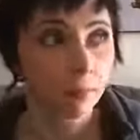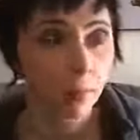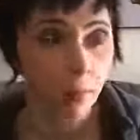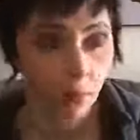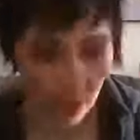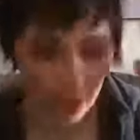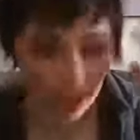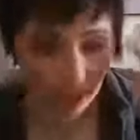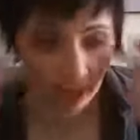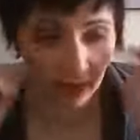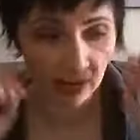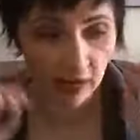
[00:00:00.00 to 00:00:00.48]

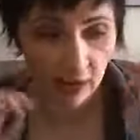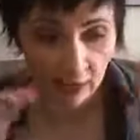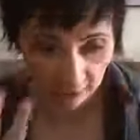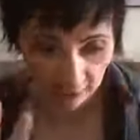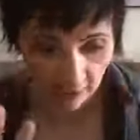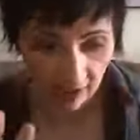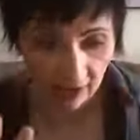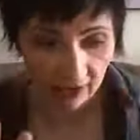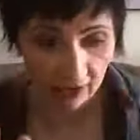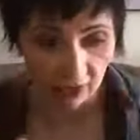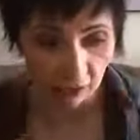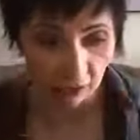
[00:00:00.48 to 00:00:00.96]
And
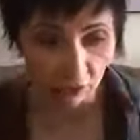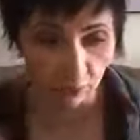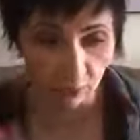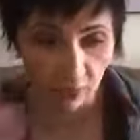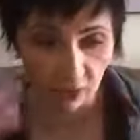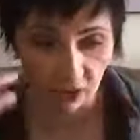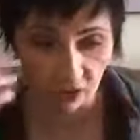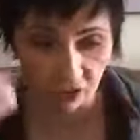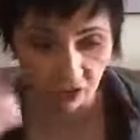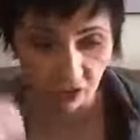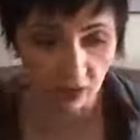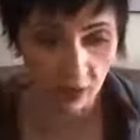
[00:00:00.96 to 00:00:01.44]
that
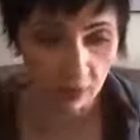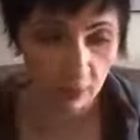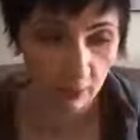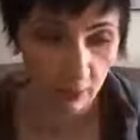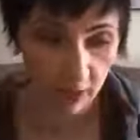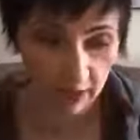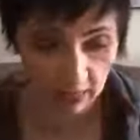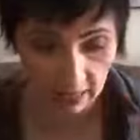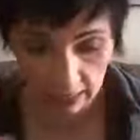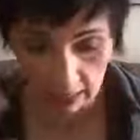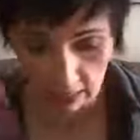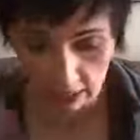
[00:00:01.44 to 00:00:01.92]
information, and
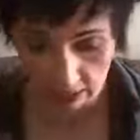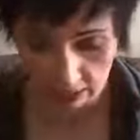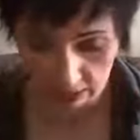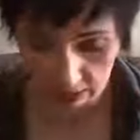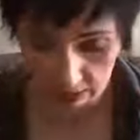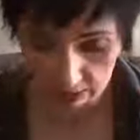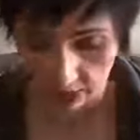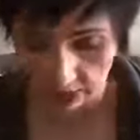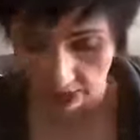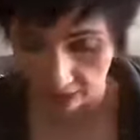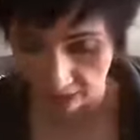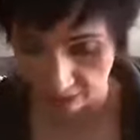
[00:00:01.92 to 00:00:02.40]
making
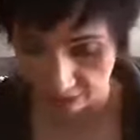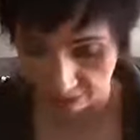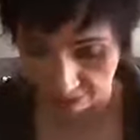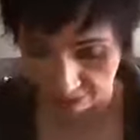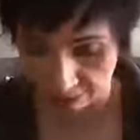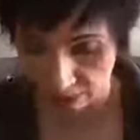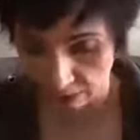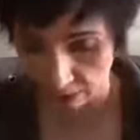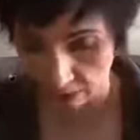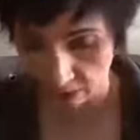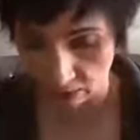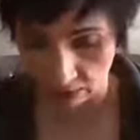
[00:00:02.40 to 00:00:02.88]
us kind of,
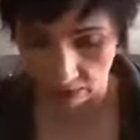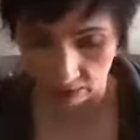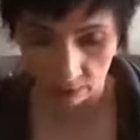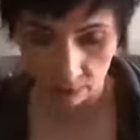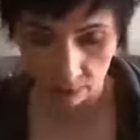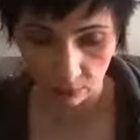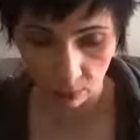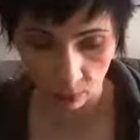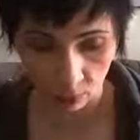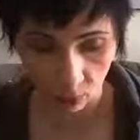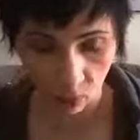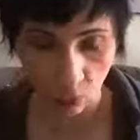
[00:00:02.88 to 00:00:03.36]
you know,
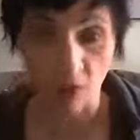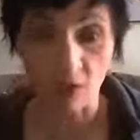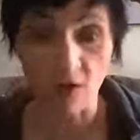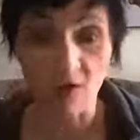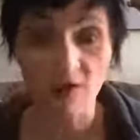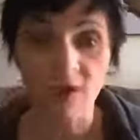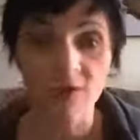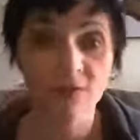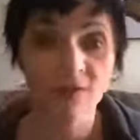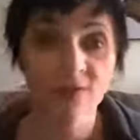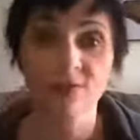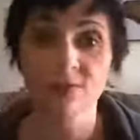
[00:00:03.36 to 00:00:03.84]

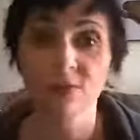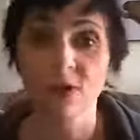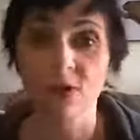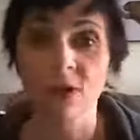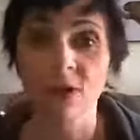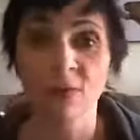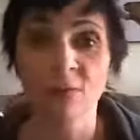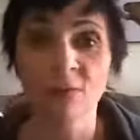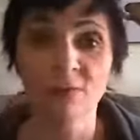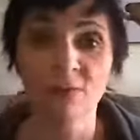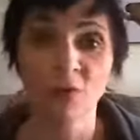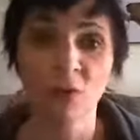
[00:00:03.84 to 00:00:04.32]

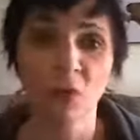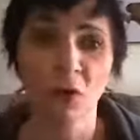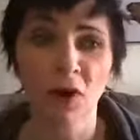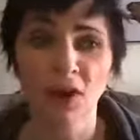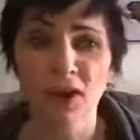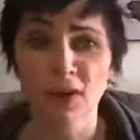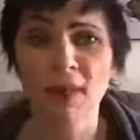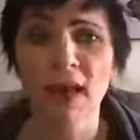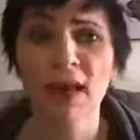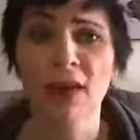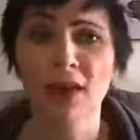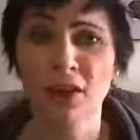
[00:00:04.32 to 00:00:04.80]

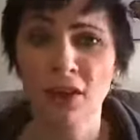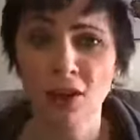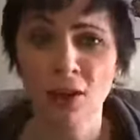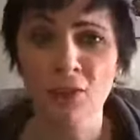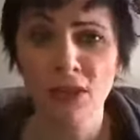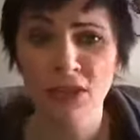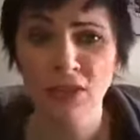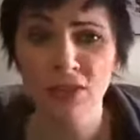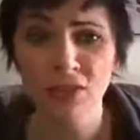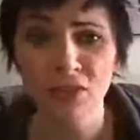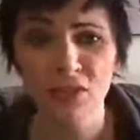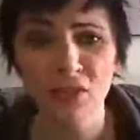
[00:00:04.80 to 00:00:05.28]
making our
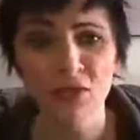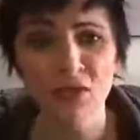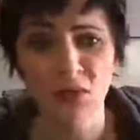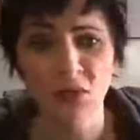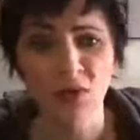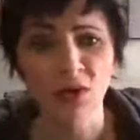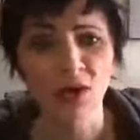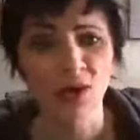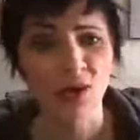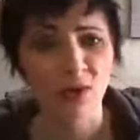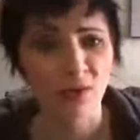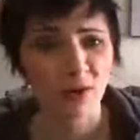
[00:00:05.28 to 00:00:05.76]
meat suits
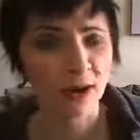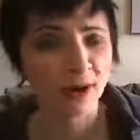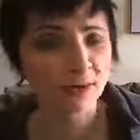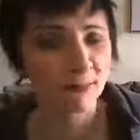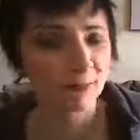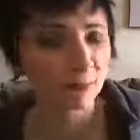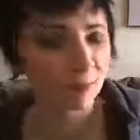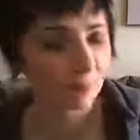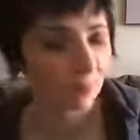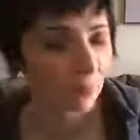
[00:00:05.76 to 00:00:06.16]
work, right?